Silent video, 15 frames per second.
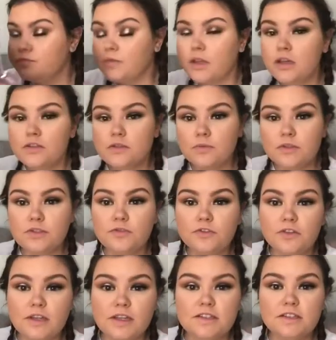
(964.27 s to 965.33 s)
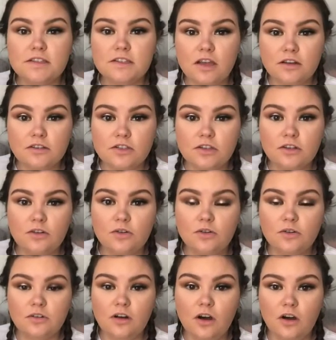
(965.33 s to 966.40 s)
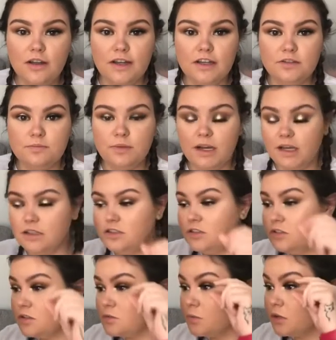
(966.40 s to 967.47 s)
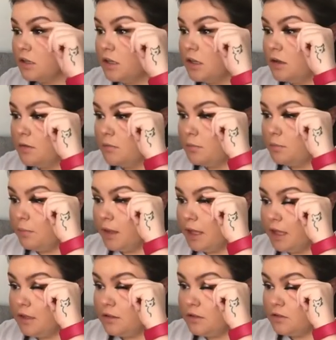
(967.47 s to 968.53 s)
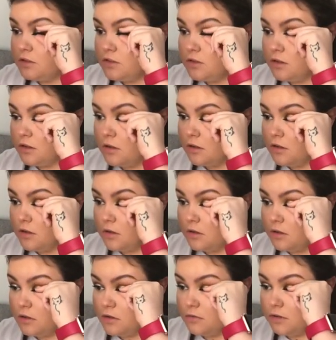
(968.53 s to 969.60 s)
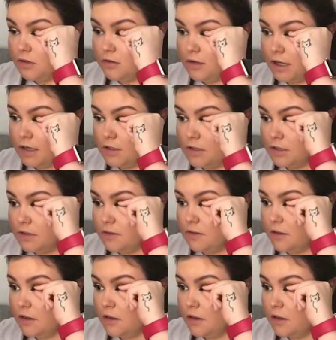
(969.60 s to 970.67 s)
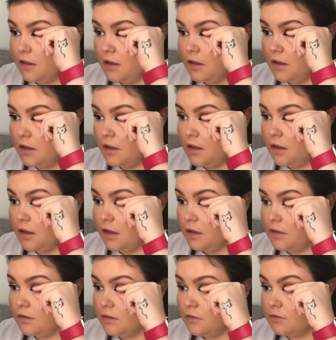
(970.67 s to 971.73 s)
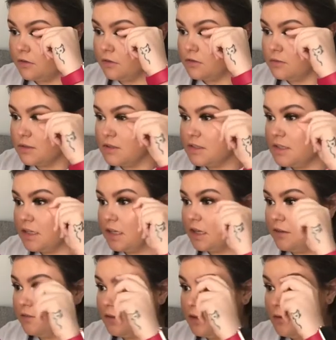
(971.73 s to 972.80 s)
So once you've got that stuck to your eyelash band, you just want to pinch your real lashes and the false ones together,